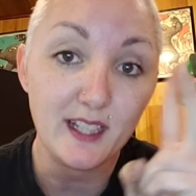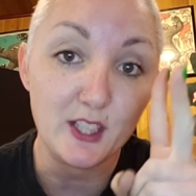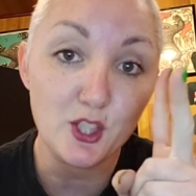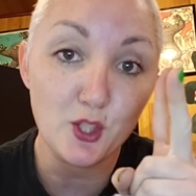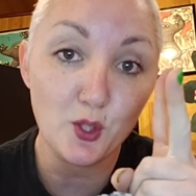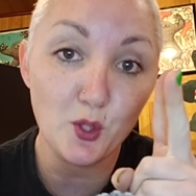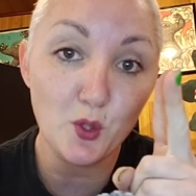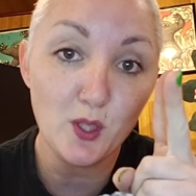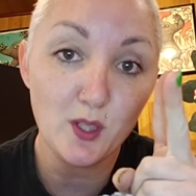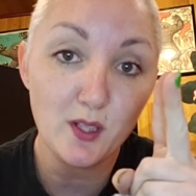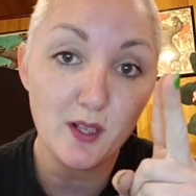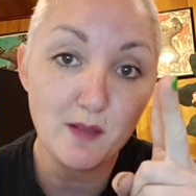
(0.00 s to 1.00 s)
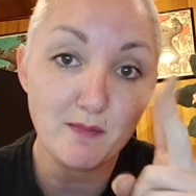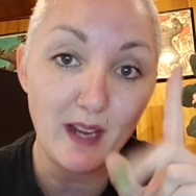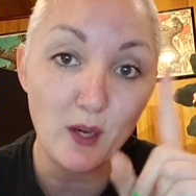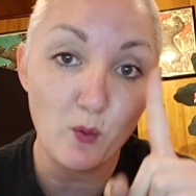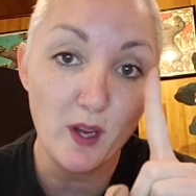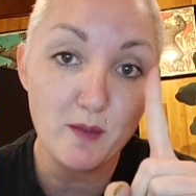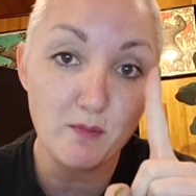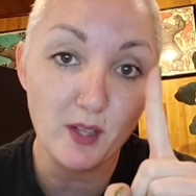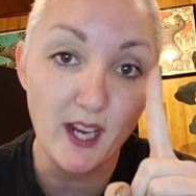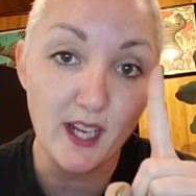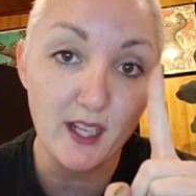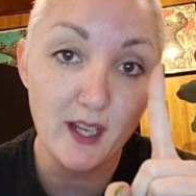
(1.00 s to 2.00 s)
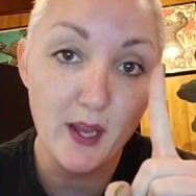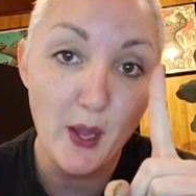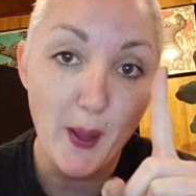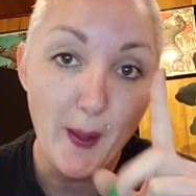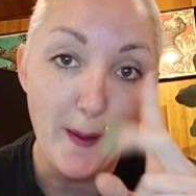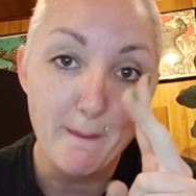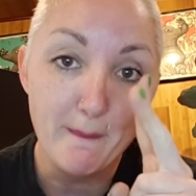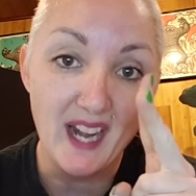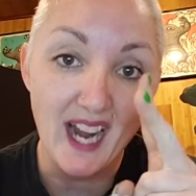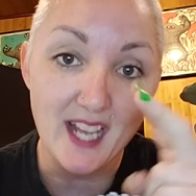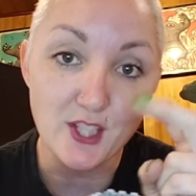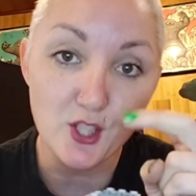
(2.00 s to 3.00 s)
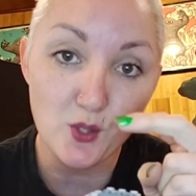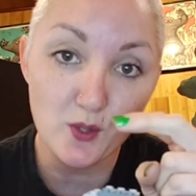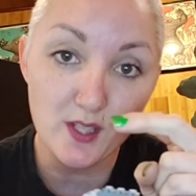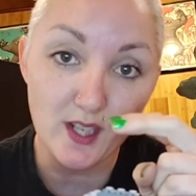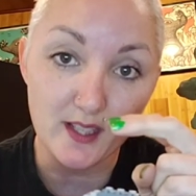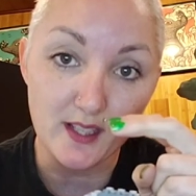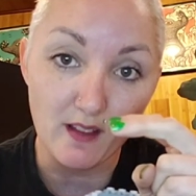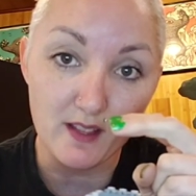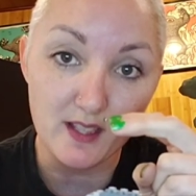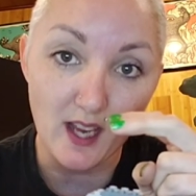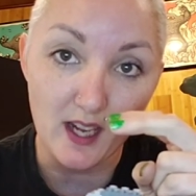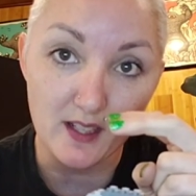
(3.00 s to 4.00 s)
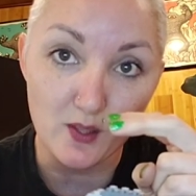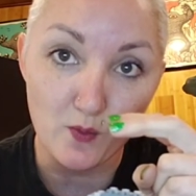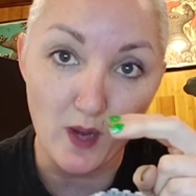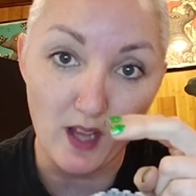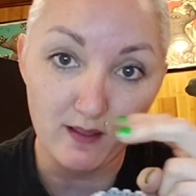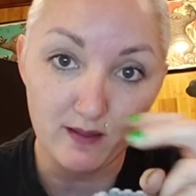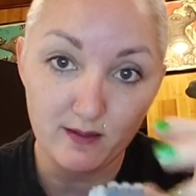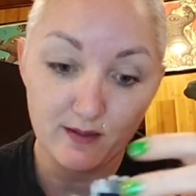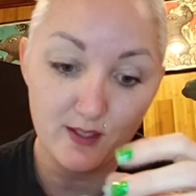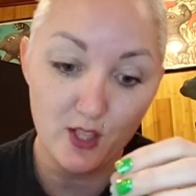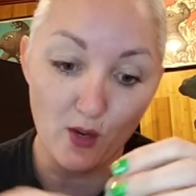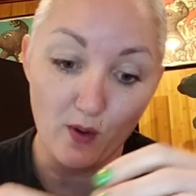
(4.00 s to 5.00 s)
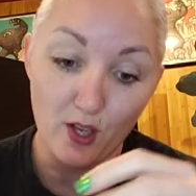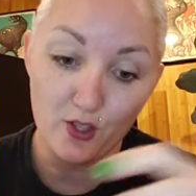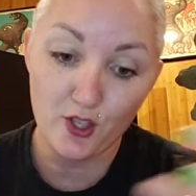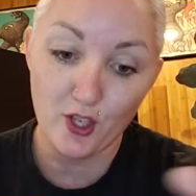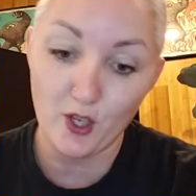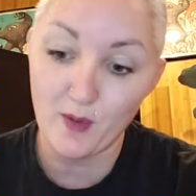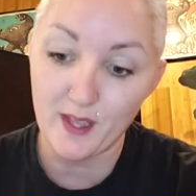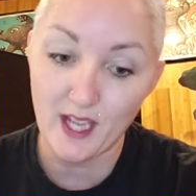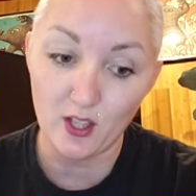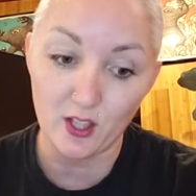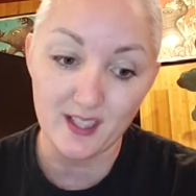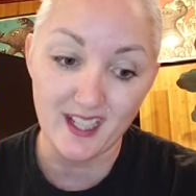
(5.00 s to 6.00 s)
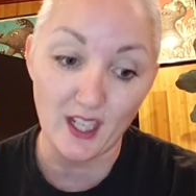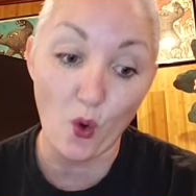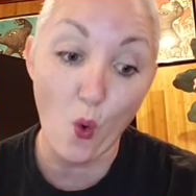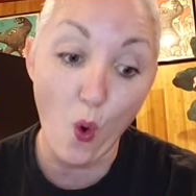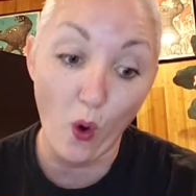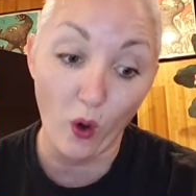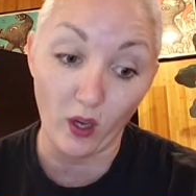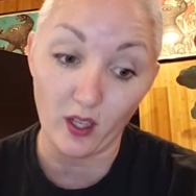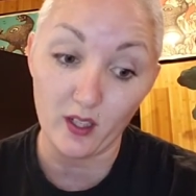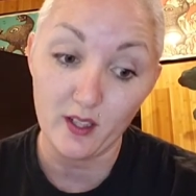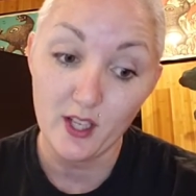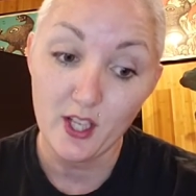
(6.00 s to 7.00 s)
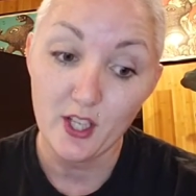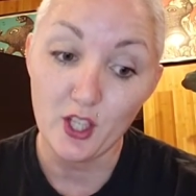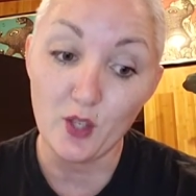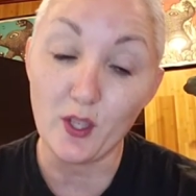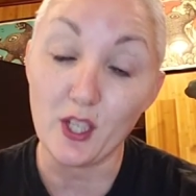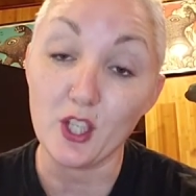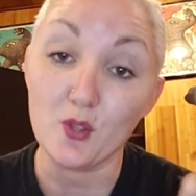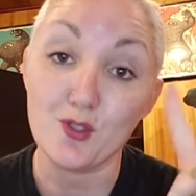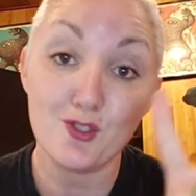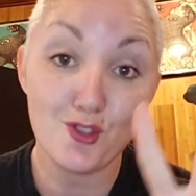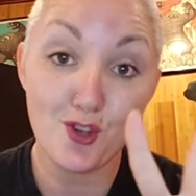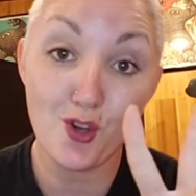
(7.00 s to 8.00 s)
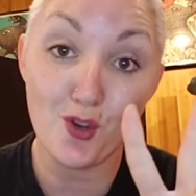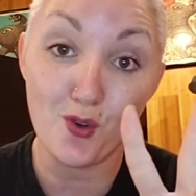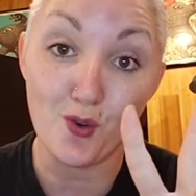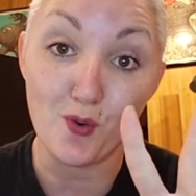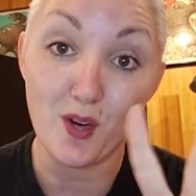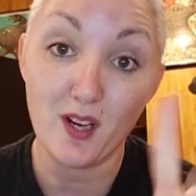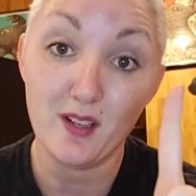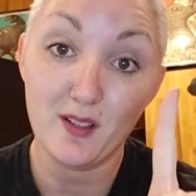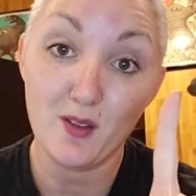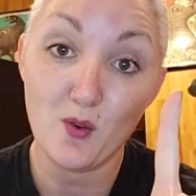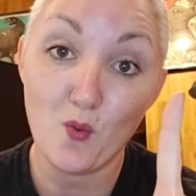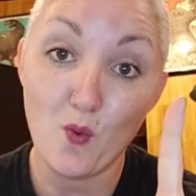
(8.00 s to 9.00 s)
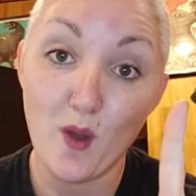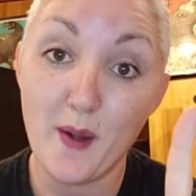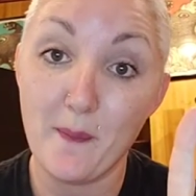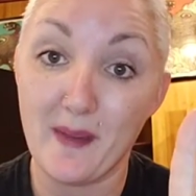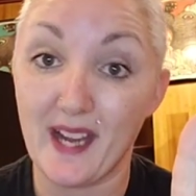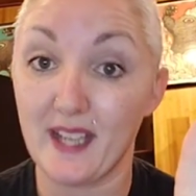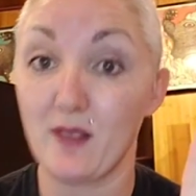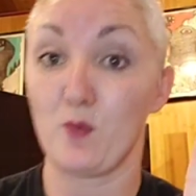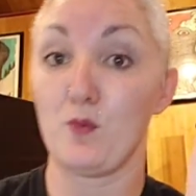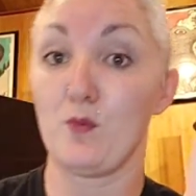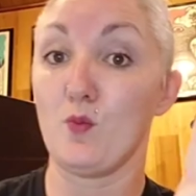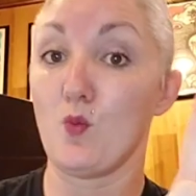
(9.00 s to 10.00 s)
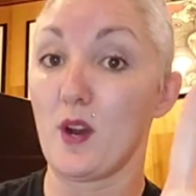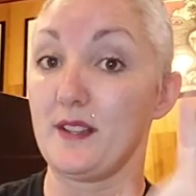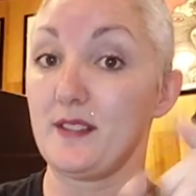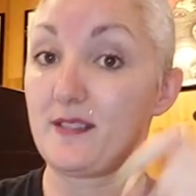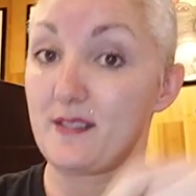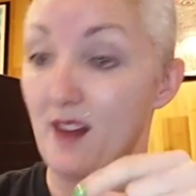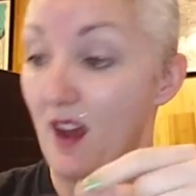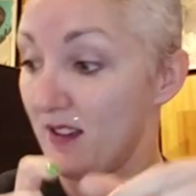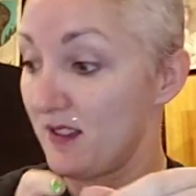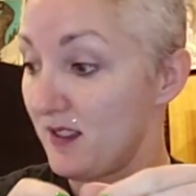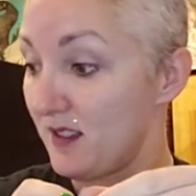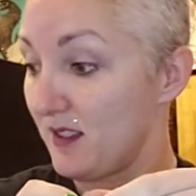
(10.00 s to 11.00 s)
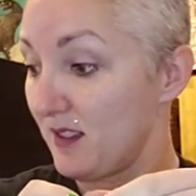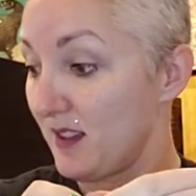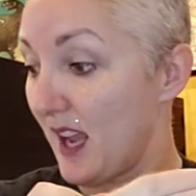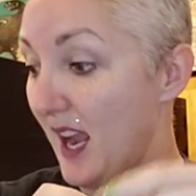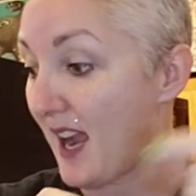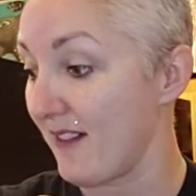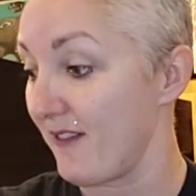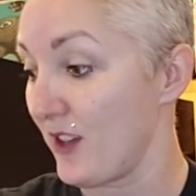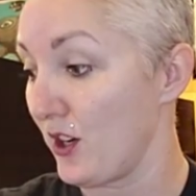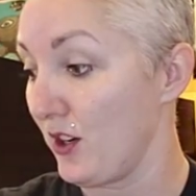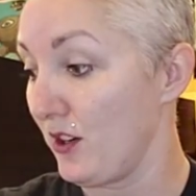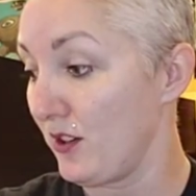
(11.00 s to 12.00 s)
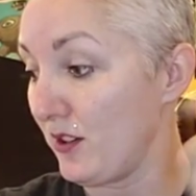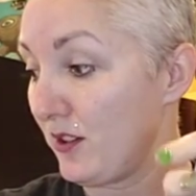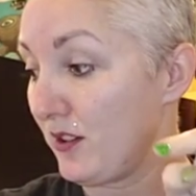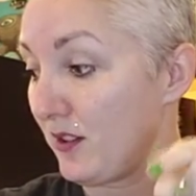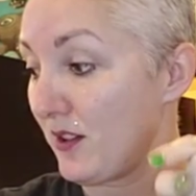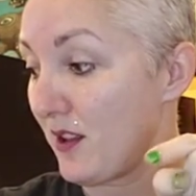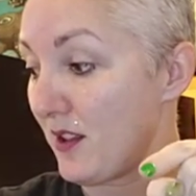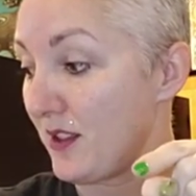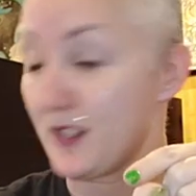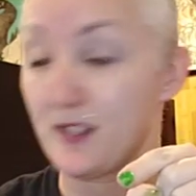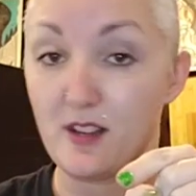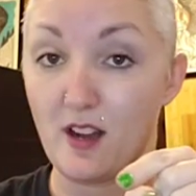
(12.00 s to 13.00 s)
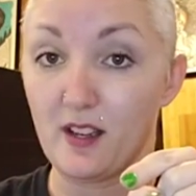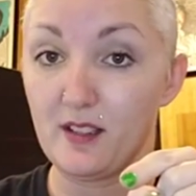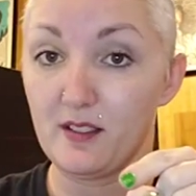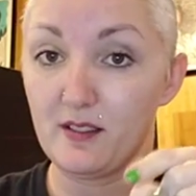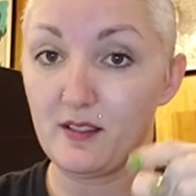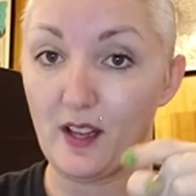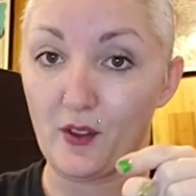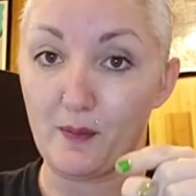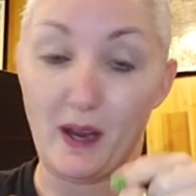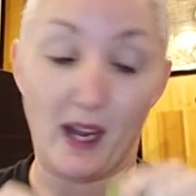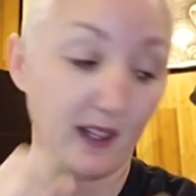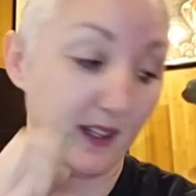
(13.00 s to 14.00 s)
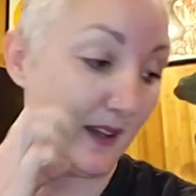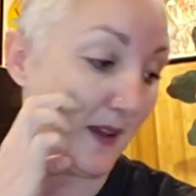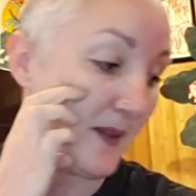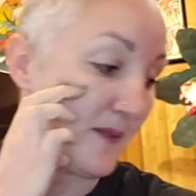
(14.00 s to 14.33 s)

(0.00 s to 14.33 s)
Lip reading: A 2x1 brick. But it has 2 studs out the side as well. So I'll show you what that looks like. Or you can use 2 1x1 studs that have the stud out the back.